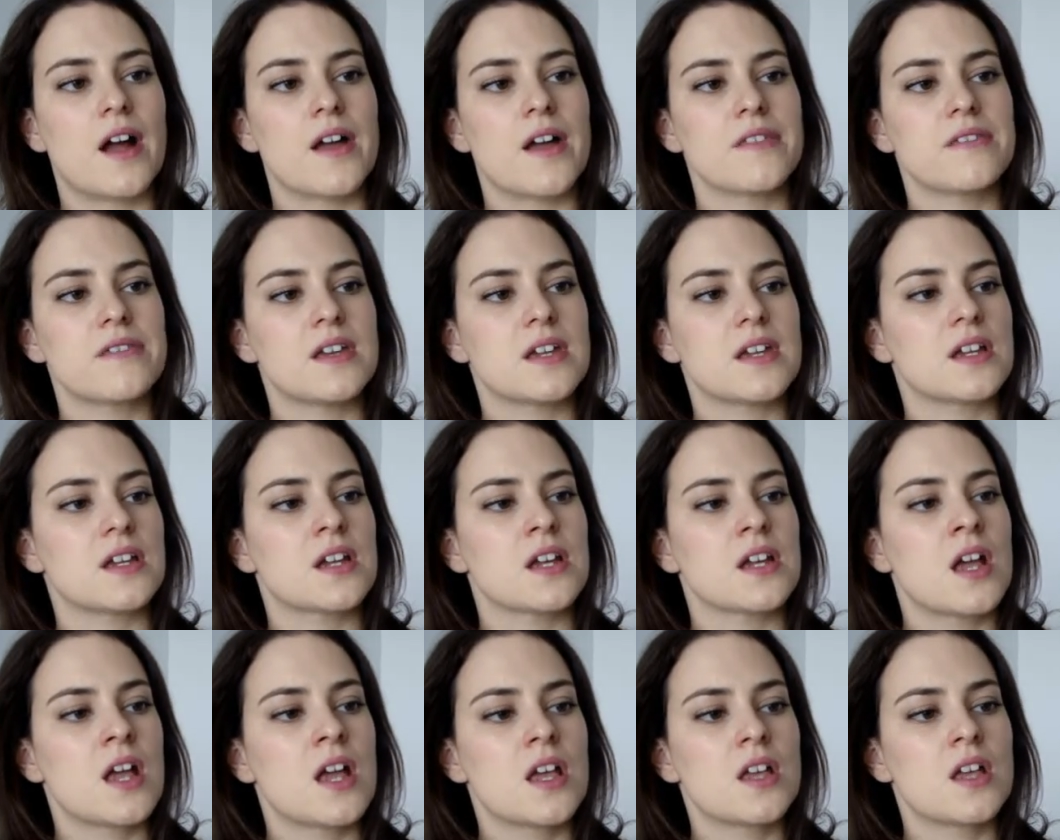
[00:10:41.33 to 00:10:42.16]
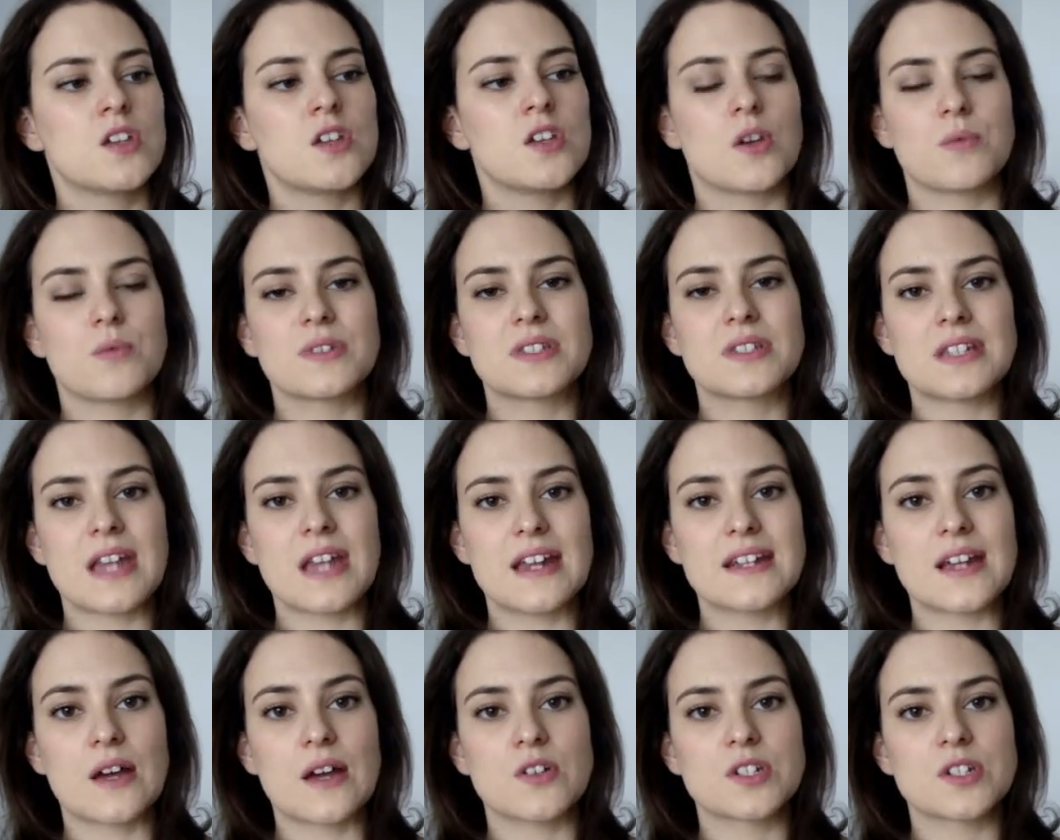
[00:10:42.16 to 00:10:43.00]
I think, you know, it would
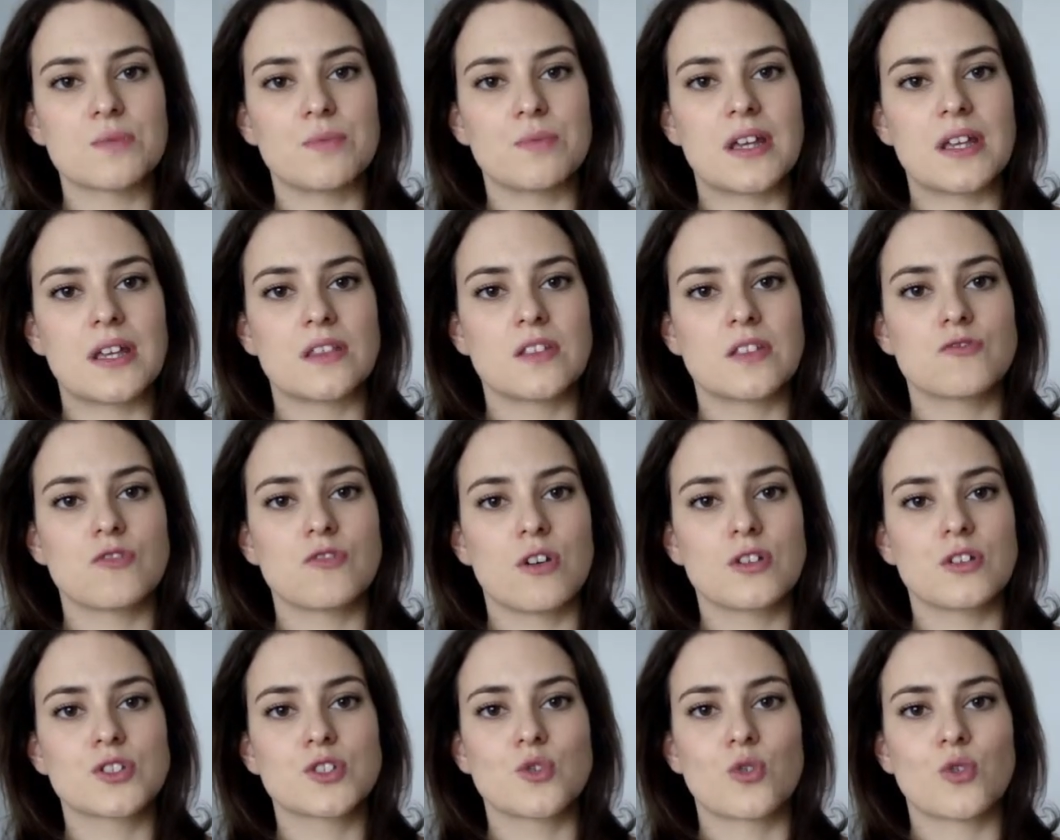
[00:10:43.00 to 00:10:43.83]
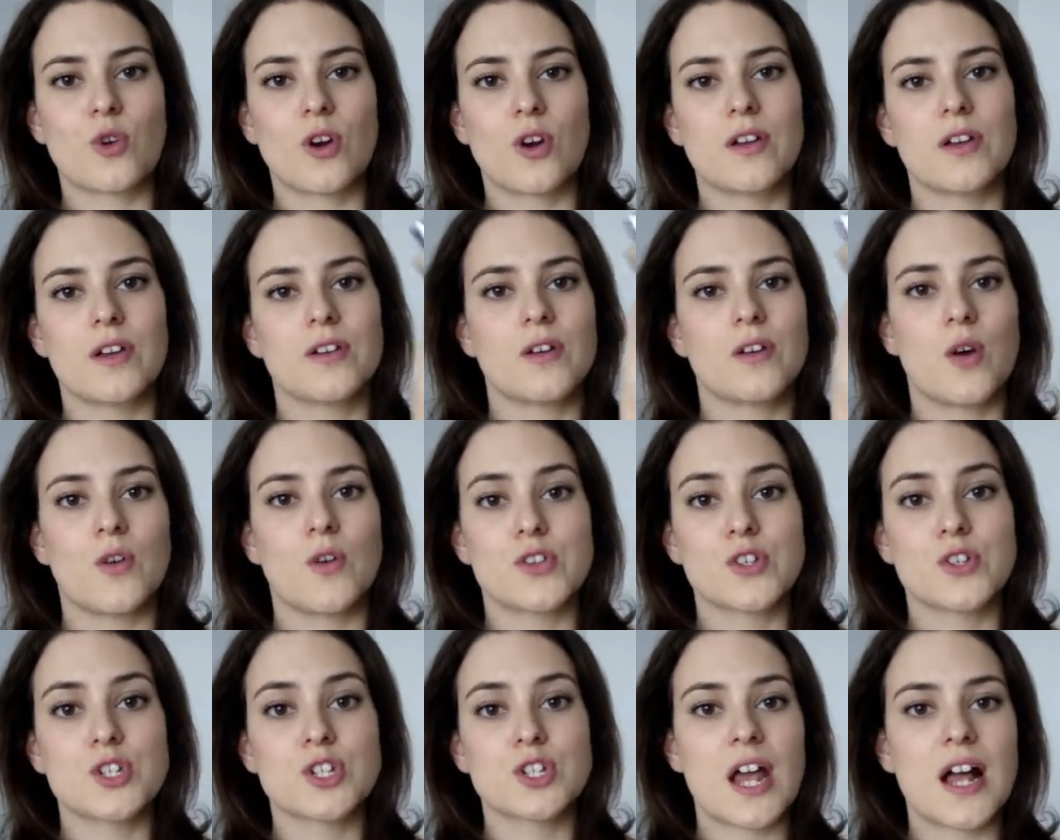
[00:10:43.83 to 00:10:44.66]
stand out to me in the drugstore
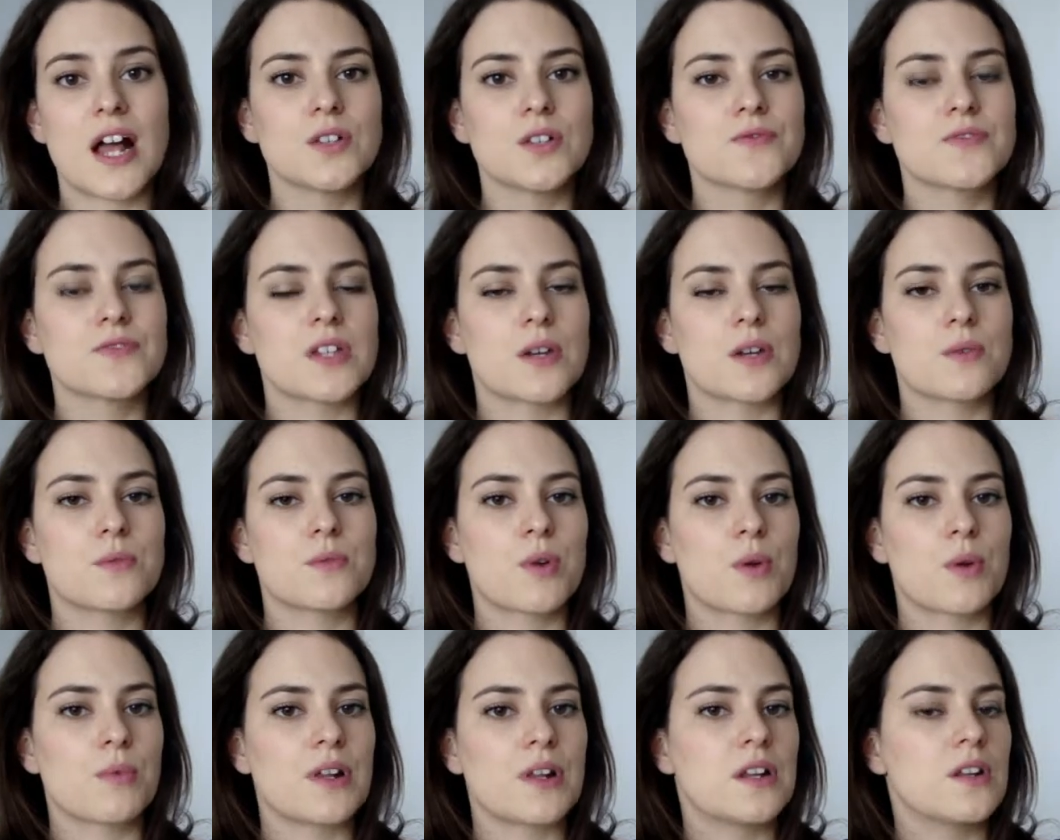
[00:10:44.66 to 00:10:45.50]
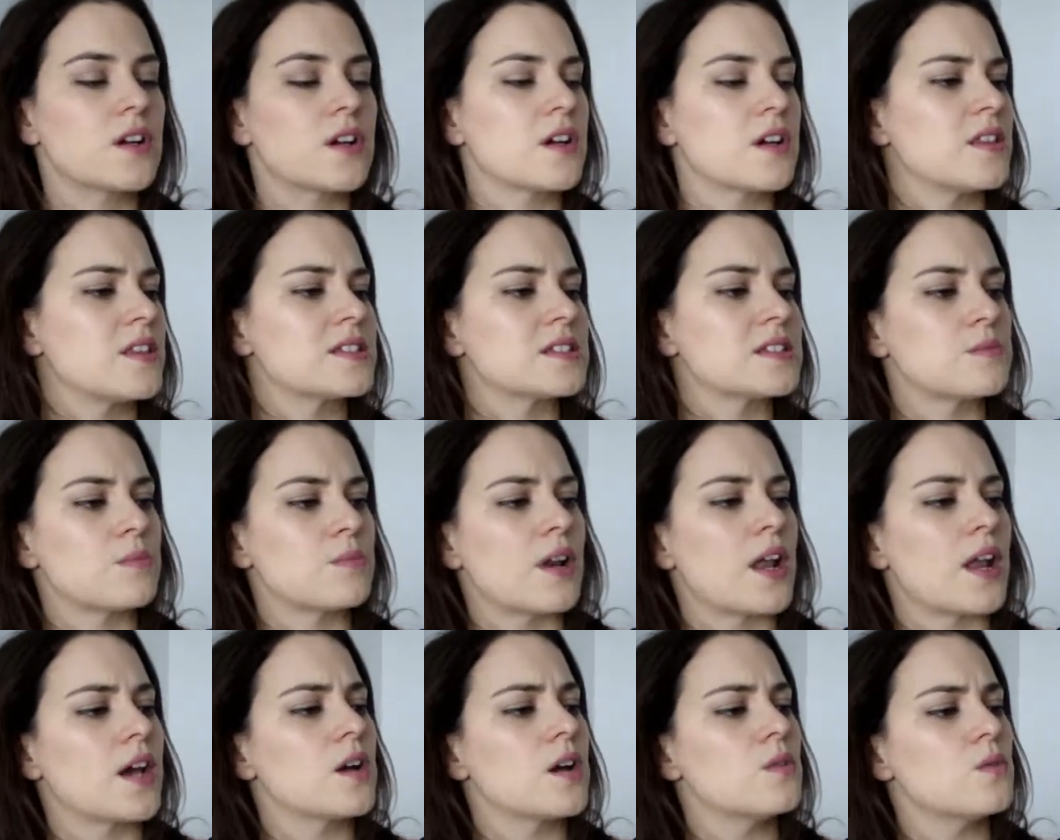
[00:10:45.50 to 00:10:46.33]
on the shelves. I would probably look at this and
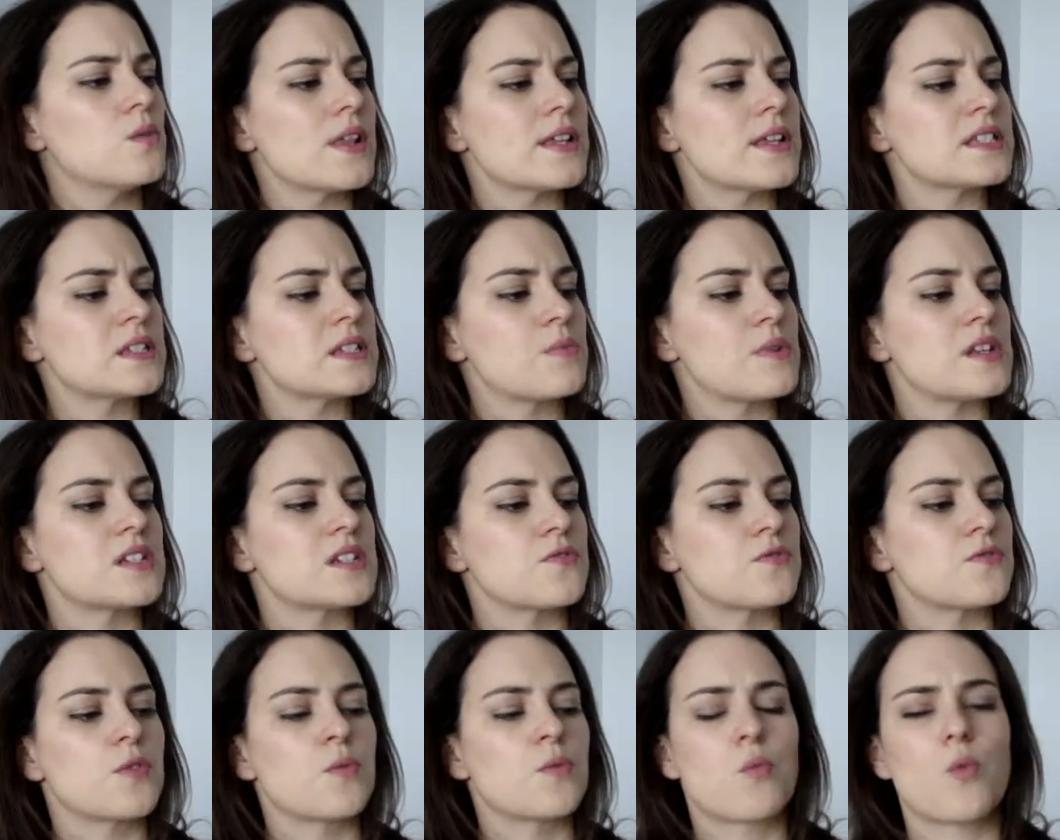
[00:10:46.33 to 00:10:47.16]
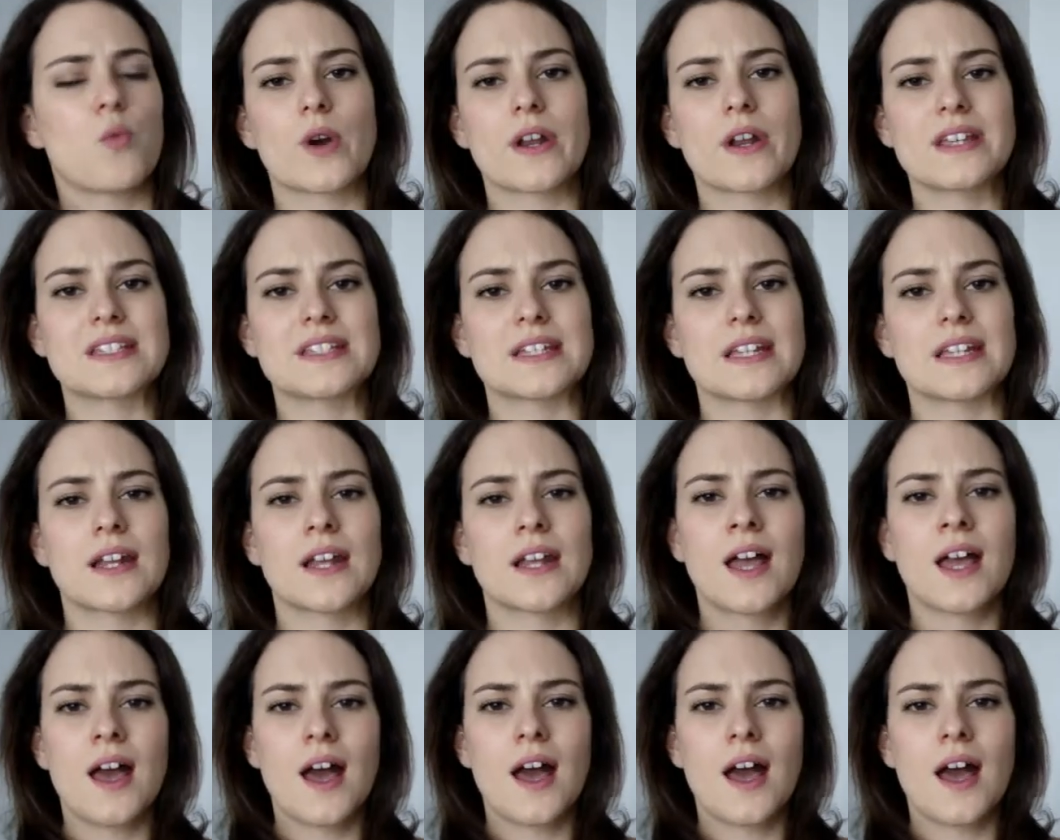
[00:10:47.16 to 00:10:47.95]
be like, oh, that's a bit different. What is it?